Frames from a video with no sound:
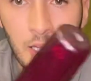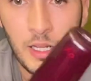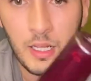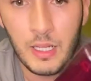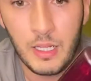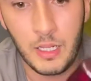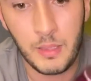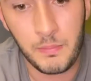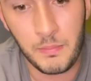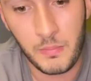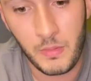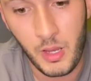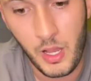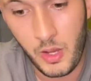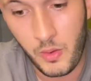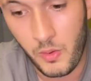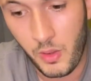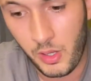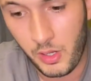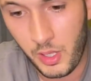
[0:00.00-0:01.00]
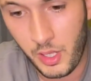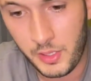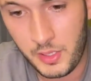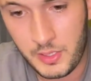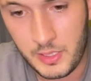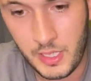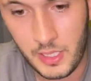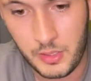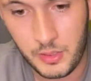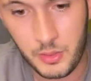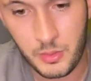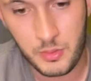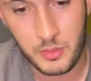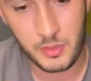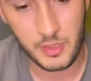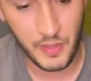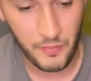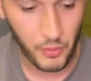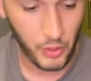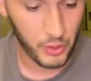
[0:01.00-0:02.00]
I quite like these handles.
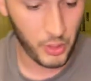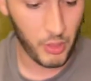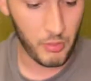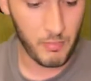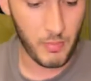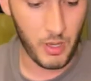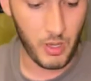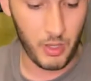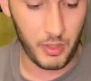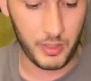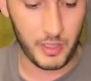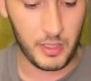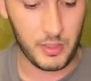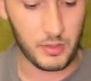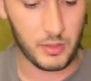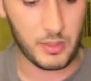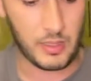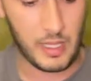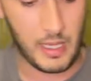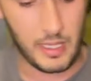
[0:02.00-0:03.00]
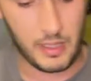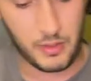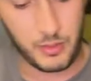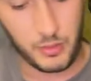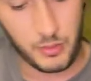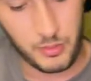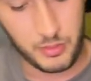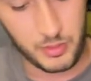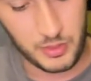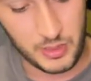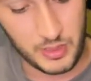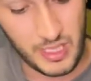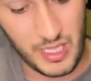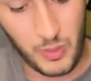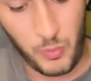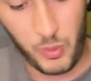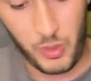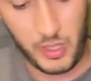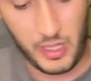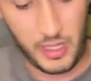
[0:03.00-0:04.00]
They've got no markings on the handles to say
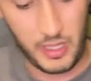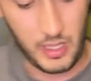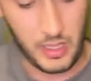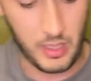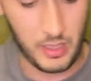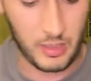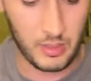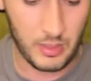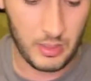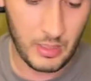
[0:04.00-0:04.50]
what they are.